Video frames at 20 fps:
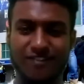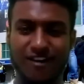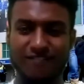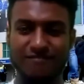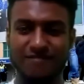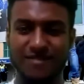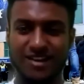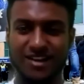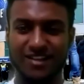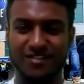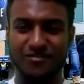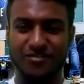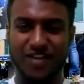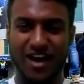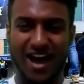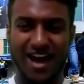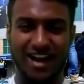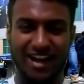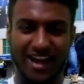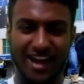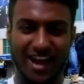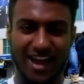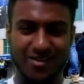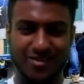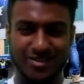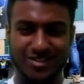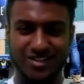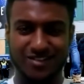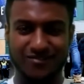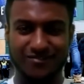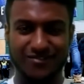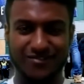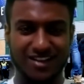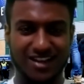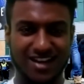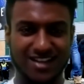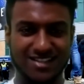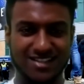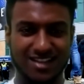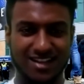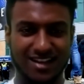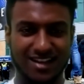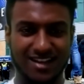million for Ake or something like that.